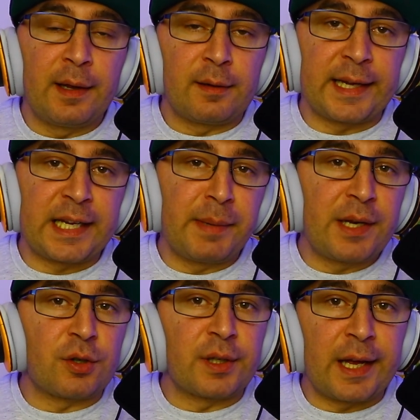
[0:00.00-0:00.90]
Like I
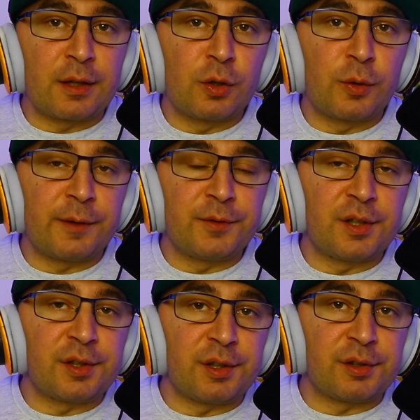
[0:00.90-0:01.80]
mentioned, I don't know if
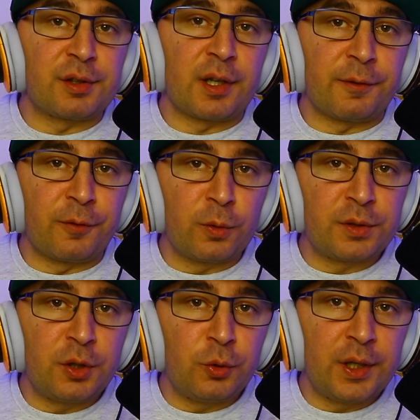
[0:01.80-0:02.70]
this is a
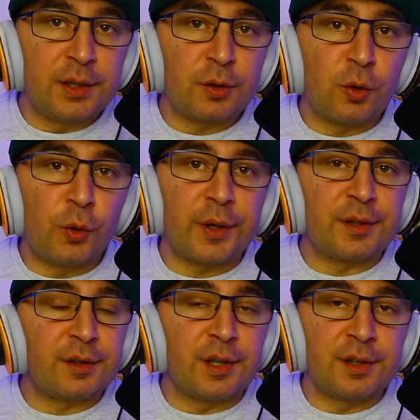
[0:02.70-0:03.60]
faulty unit or
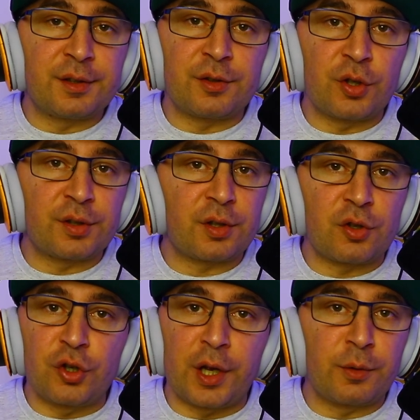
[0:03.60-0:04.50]
it's this just a
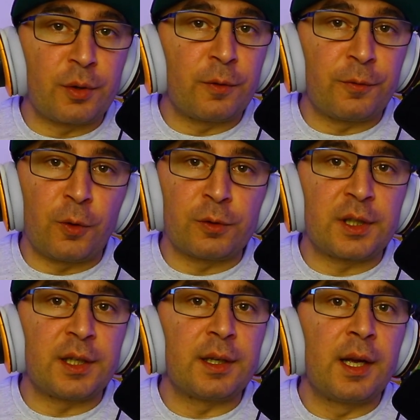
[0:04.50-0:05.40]
general
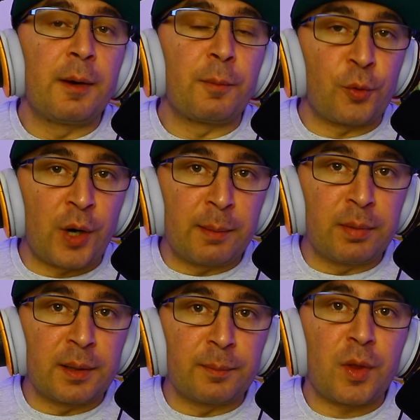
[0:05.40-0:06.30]
faulty
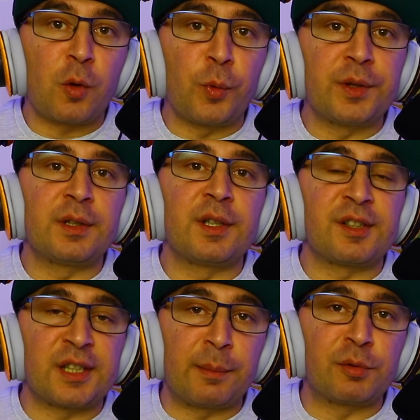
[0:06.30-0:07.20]
problem with the
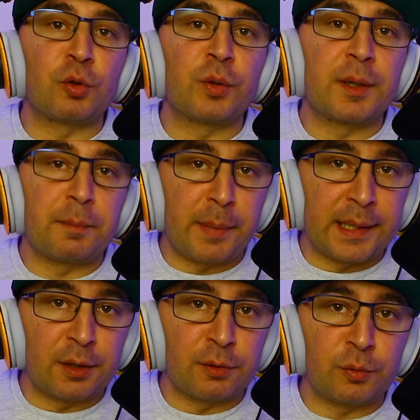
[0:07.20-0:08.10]
Samsung
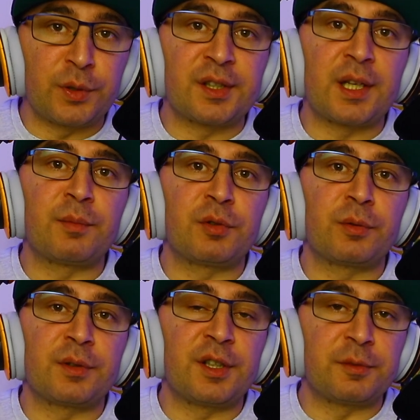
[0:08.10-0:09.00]
panels, with the
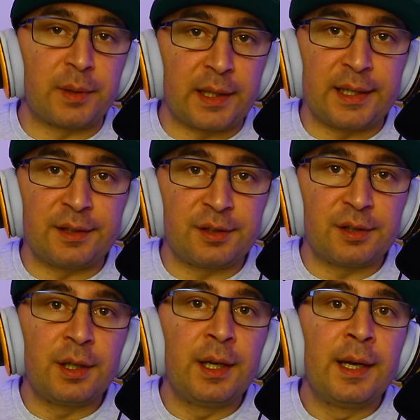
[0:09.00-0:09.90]
Samsung displays.
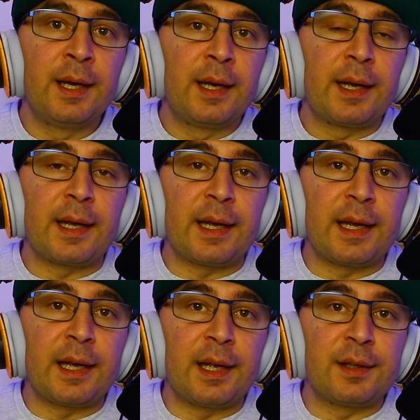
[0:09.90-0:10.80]

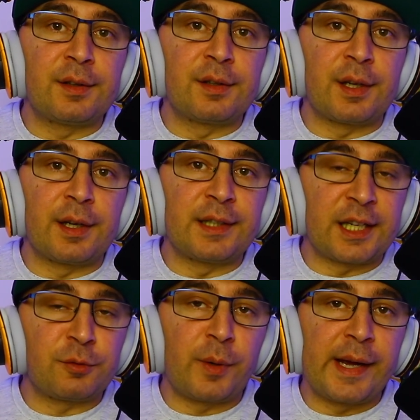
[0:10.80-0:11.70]
And
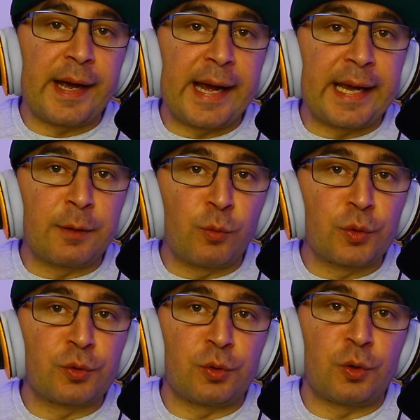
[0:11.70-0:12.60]
that's why I
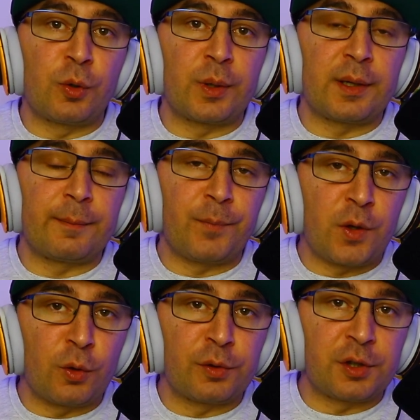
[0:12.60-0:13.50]
want to know
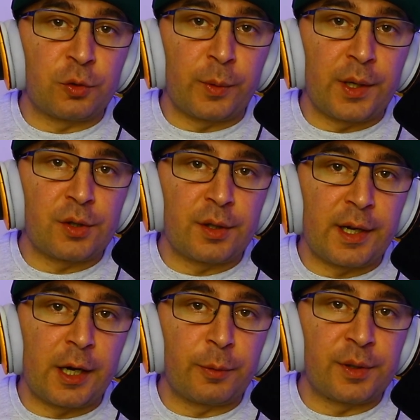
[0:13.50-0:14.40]
your situation,
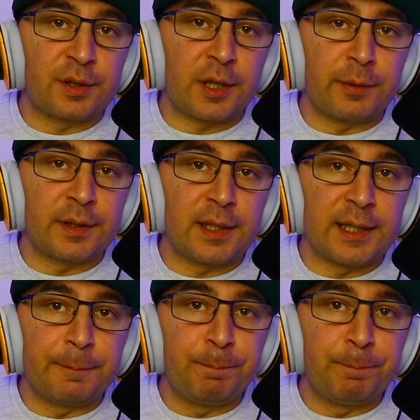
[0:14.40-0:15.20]
how is currently.